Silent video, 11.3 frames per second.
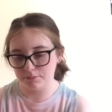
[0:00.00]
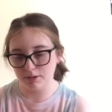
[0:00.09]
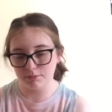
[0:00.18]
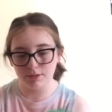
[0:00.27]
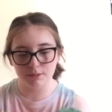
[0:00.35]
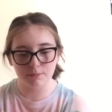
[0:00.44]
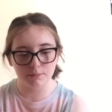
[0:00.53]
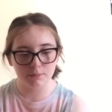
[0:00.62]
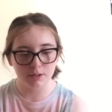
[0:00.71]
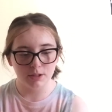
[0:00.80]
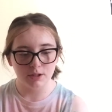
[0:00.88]
plop
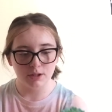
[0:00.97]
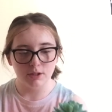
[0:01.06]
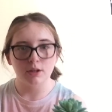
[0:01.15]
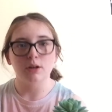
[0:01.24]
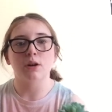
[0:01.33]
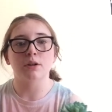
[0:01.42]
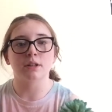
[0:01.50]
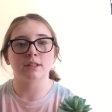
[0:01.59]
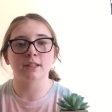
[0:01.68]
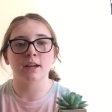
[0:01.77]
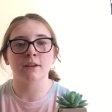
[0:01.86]
them on
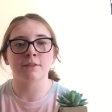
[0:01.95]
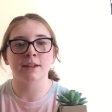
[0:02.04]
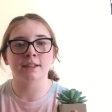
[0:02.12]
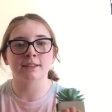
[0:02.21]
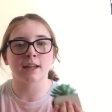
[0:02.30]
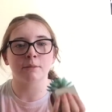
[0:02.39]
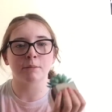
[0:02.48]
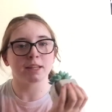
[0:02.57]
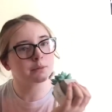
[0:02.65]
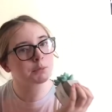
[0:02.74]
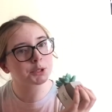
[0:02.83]
a surface and
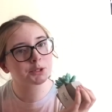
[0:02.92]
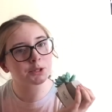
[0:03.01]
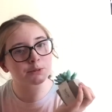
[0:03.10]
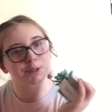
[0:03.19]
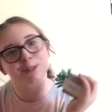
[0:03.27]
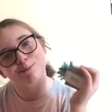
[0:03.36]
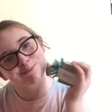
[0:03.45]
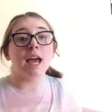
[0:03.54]
make them look cute.